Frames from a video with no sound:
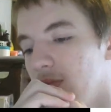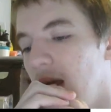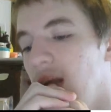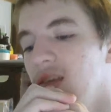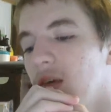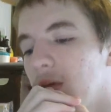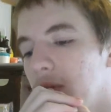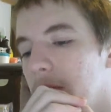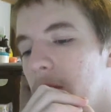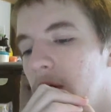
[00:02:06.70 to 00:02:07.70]
I'd say it's
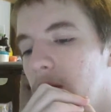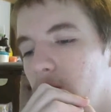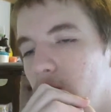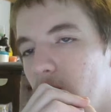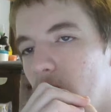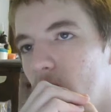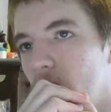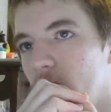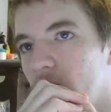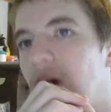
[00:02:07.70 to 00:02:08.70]
probably about
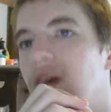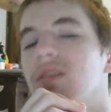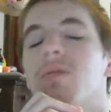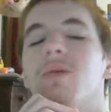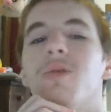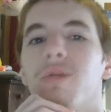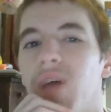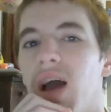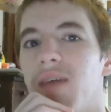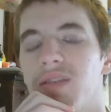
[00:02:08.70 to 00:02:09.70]
somewhere between
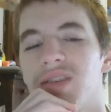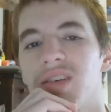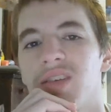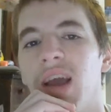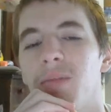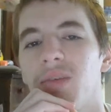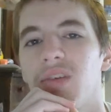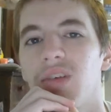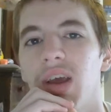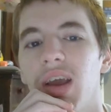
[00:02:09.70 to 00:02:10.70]
5 and 6 times
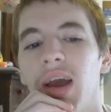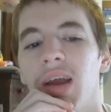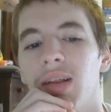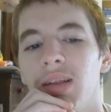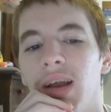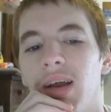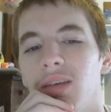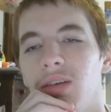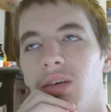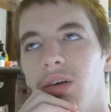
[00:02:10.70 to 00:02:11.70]
yesterday I had
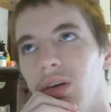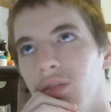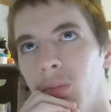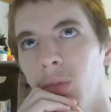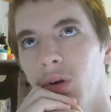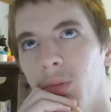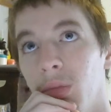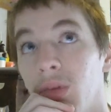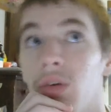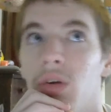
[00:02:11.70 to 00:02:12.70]
to turn off the modem
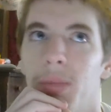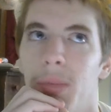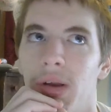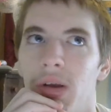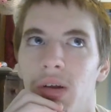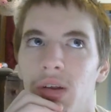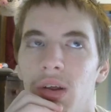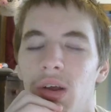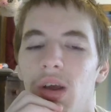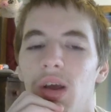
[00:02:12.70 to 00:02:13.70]
and turn it back on,
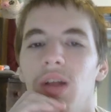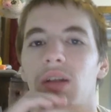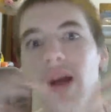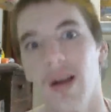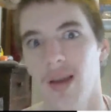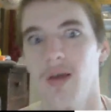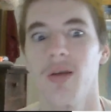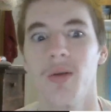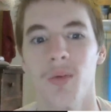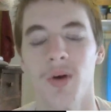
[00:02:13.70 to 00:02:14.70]
not
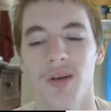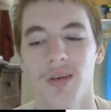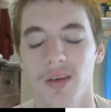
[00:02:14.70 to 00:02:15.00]
counting what